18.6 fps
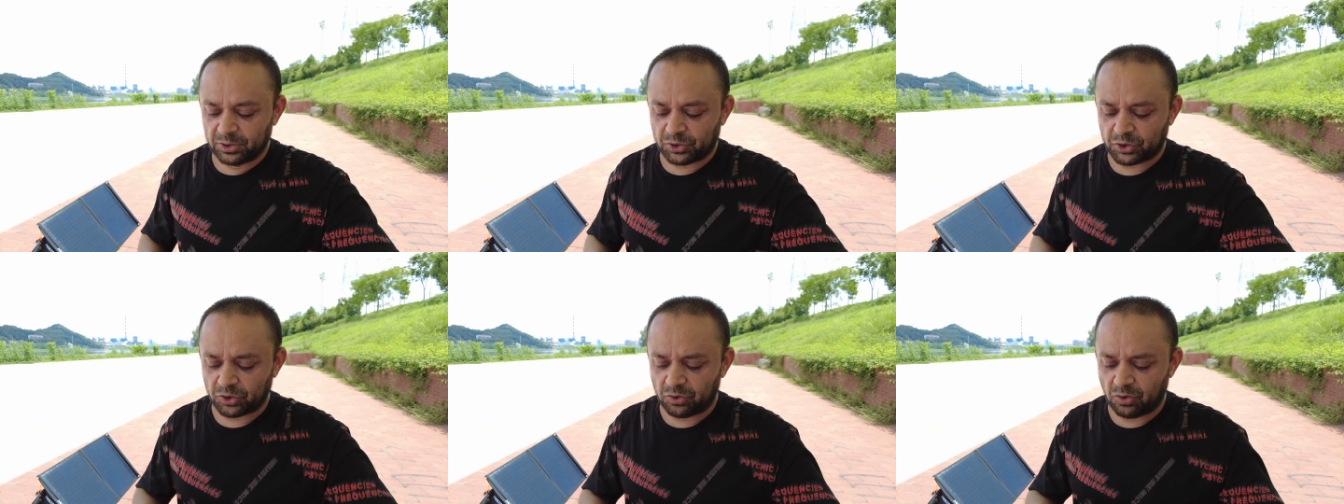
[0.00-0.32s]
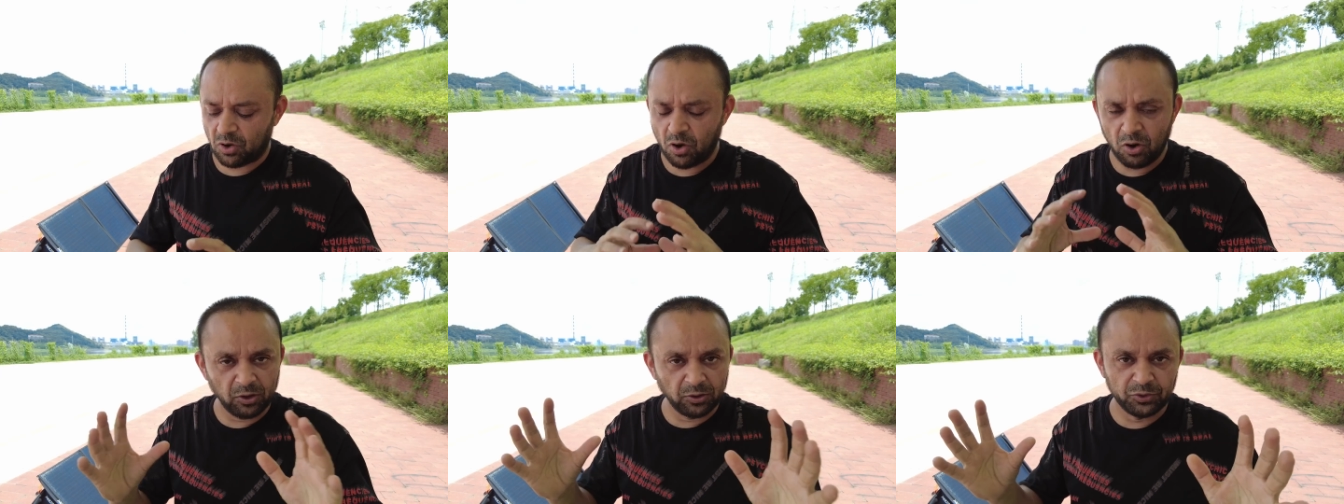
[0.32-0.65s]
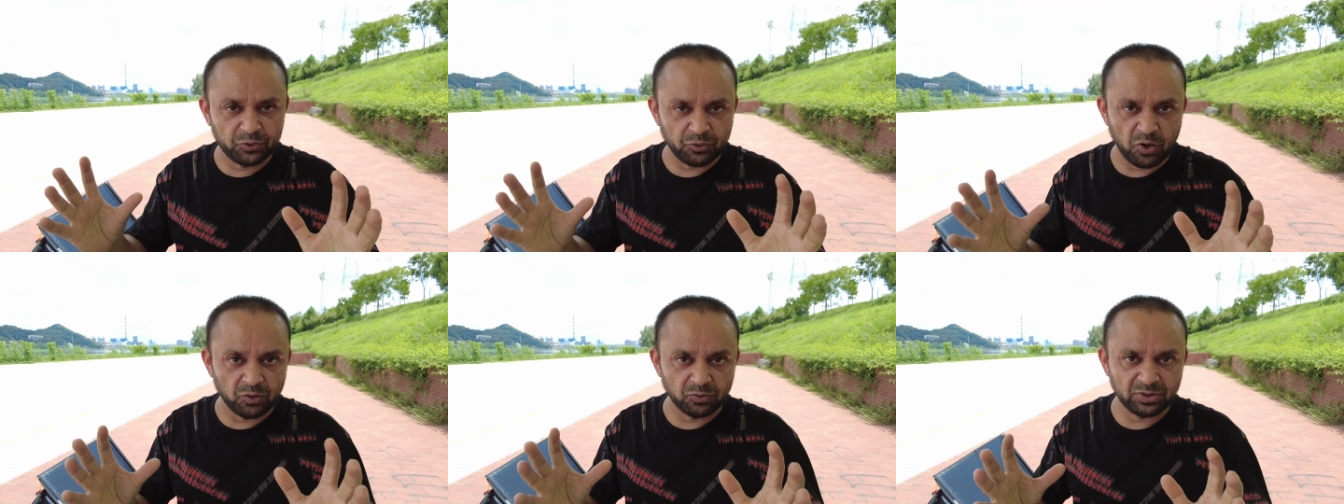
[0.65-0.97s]
So
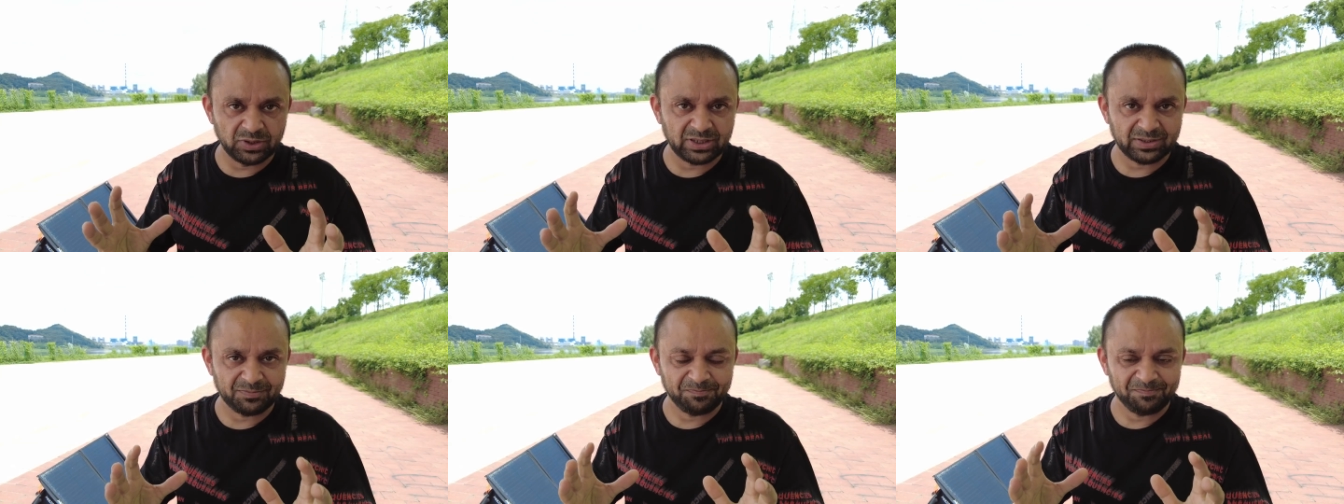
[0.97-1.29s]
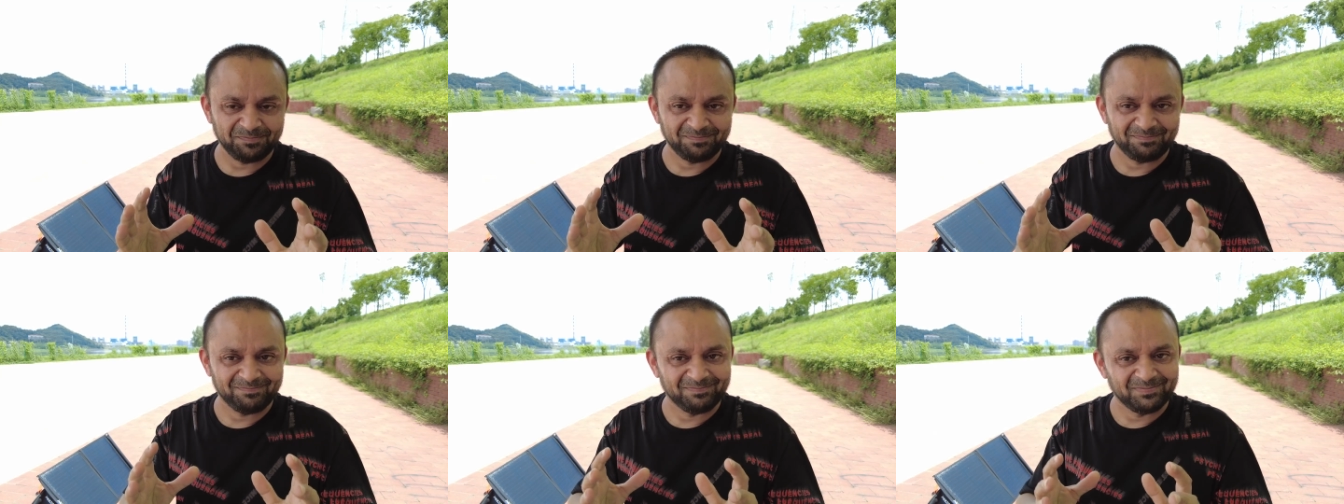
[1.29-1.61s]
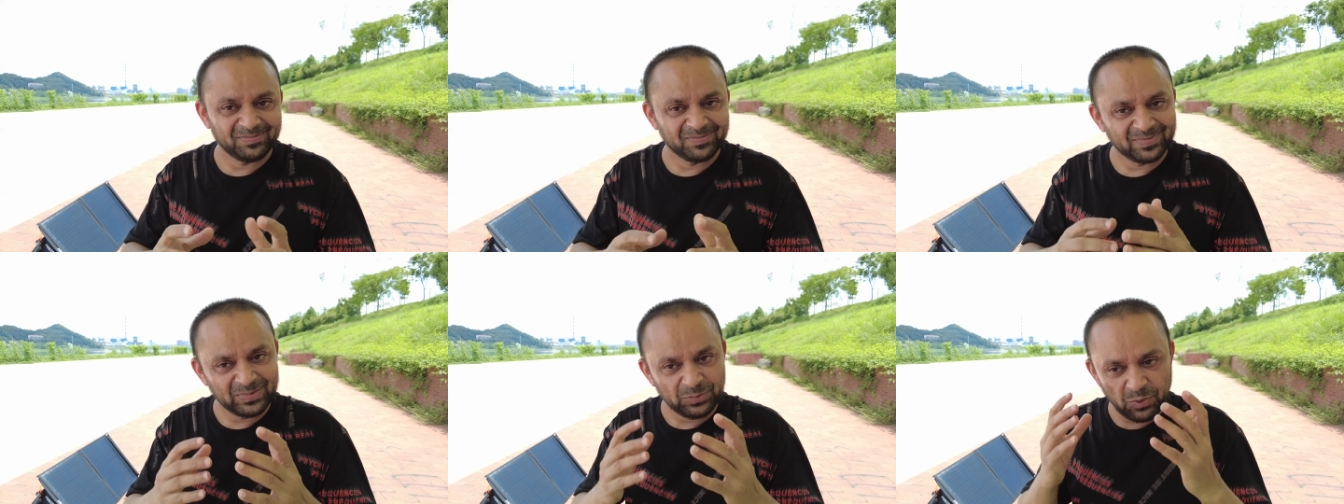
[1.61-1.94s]
all
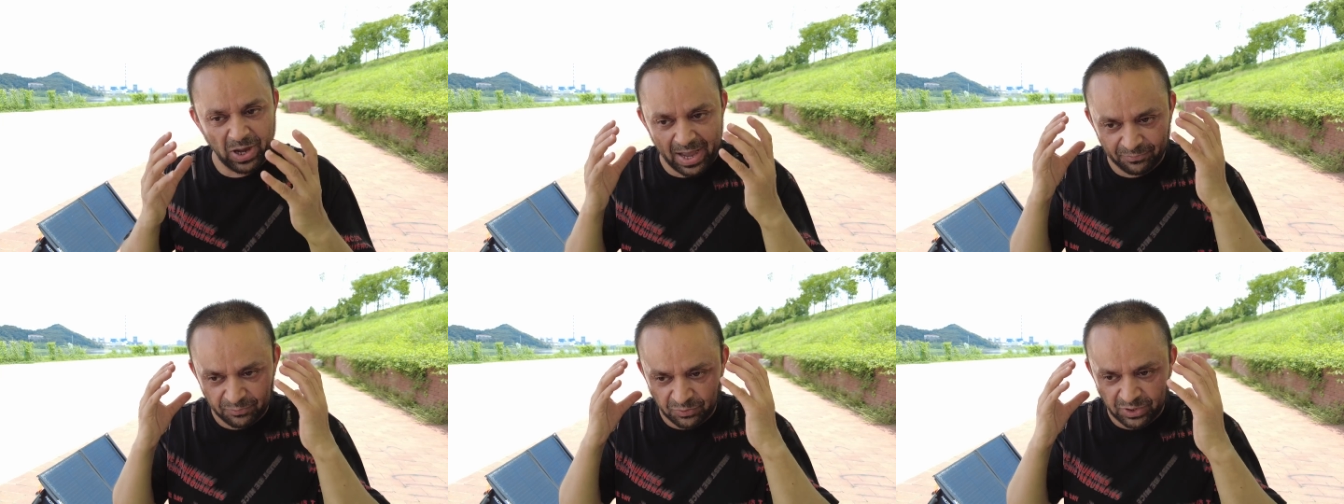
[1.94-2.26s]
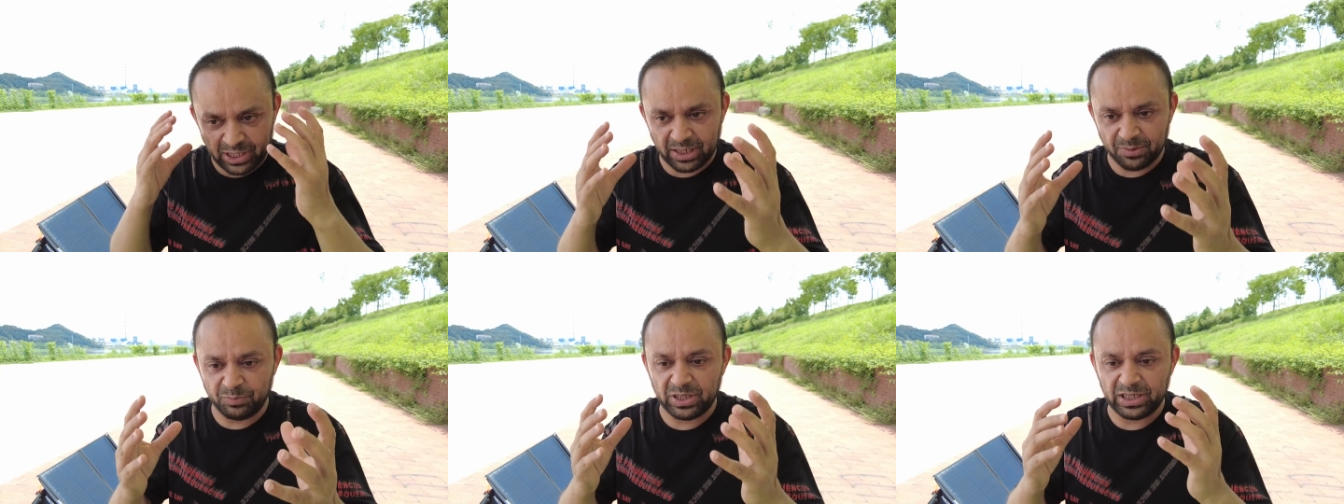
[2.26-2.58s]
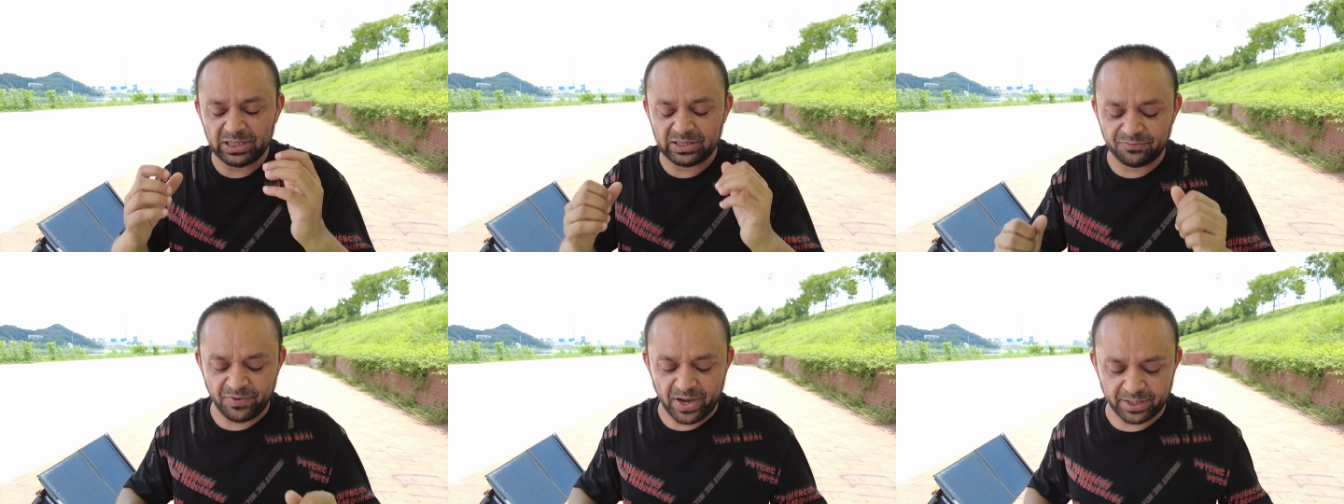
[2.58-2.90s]
drones, you have to keep
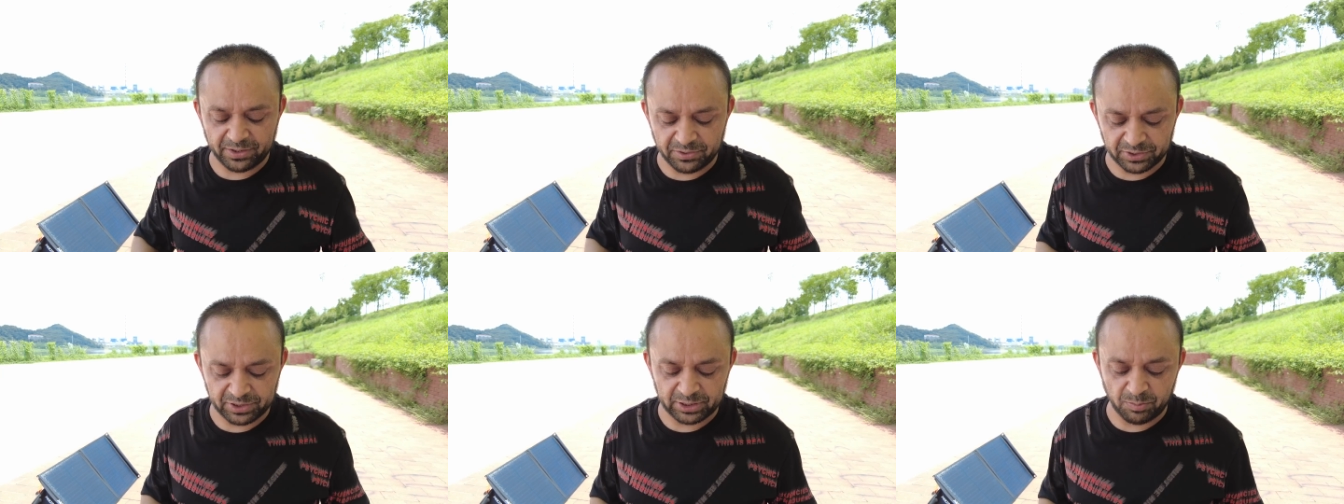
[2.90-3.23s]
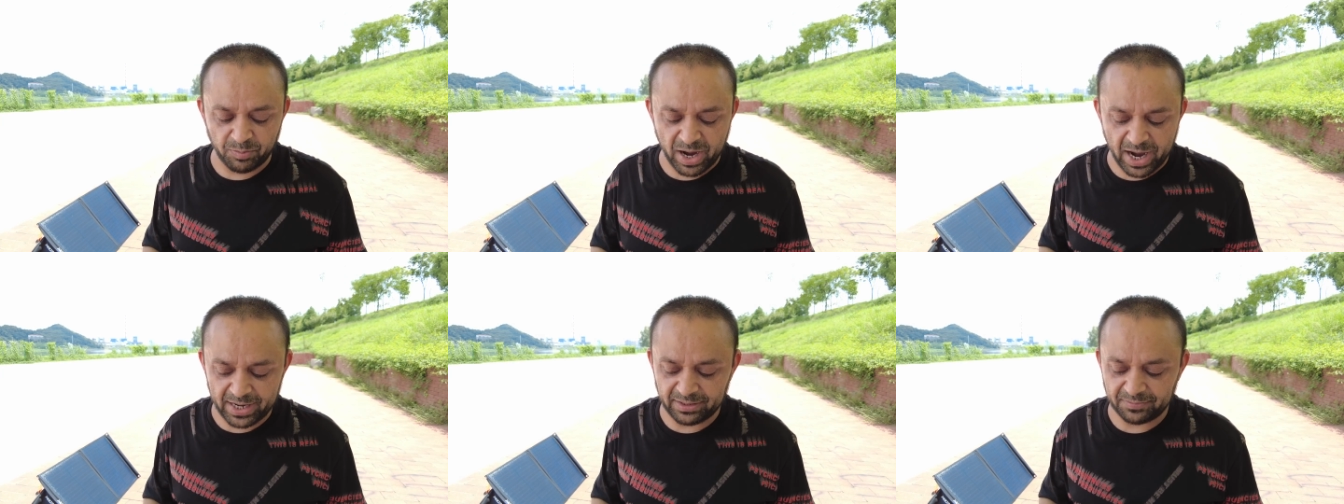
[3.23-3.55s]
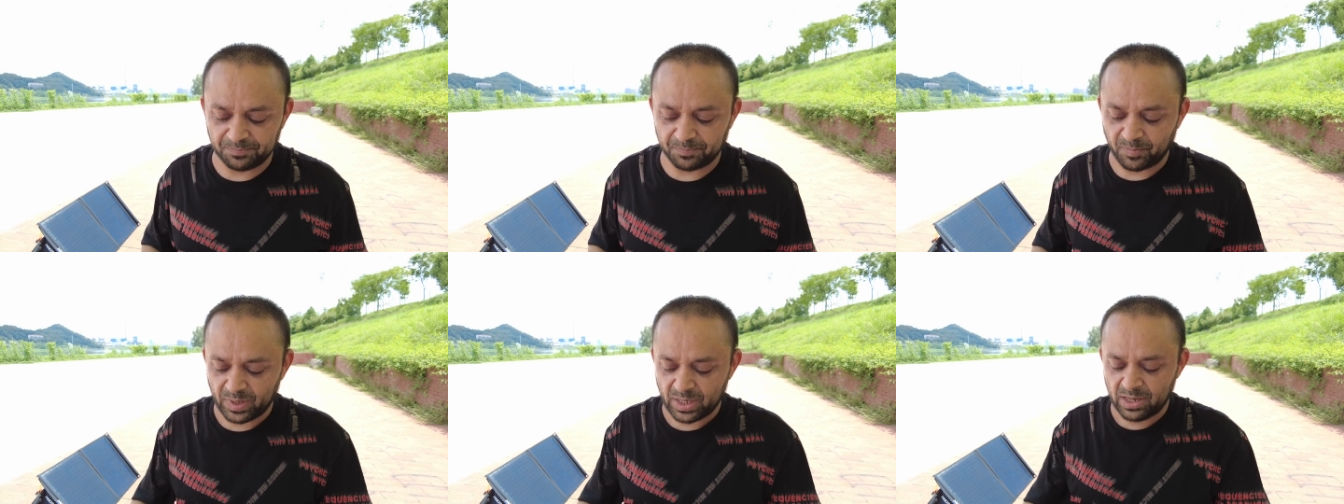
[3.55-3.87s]
these factors in
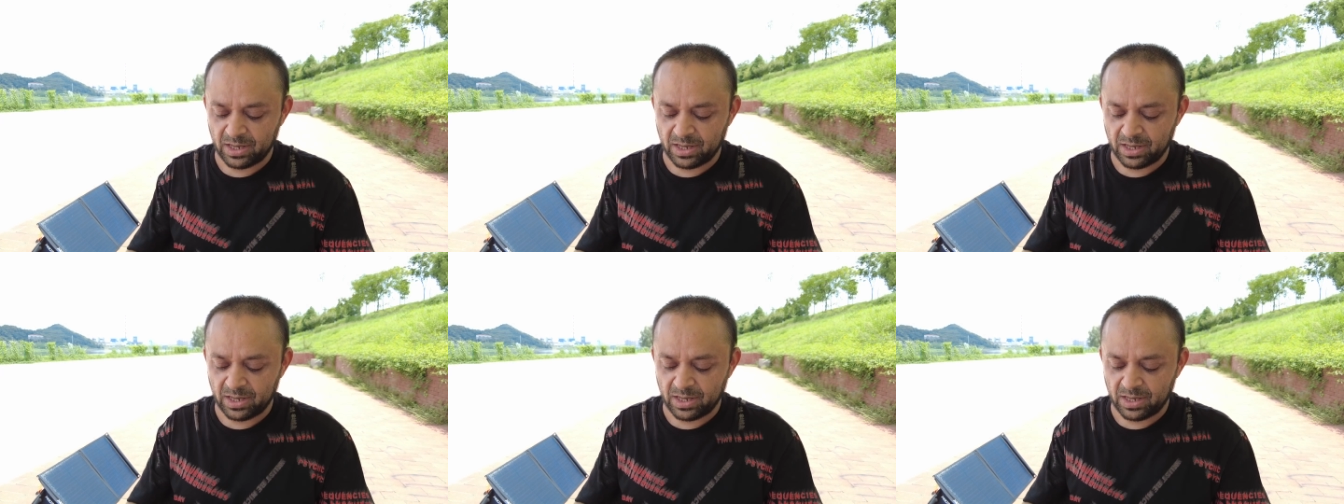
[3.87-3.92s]
mind.